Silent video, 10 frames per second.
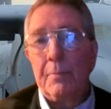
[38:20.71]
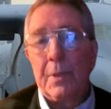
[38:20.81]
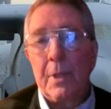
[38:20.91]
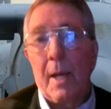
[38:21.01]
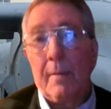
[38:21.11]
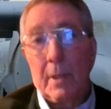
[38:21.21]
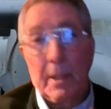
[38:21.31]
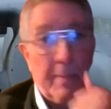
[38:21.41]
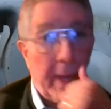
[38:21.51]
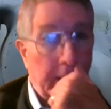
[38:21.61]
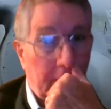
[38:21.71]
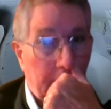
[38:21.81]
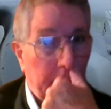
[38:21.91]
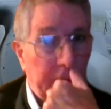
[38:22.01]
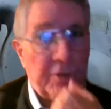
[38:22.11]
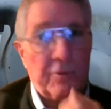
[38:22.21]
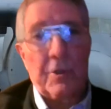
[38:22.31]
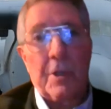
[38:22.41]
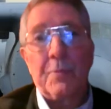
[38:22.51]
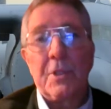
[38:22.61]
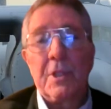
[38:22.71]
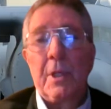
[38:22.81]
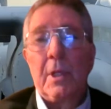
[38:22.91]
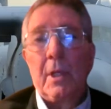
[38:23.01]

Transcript: predominantly medical mission trips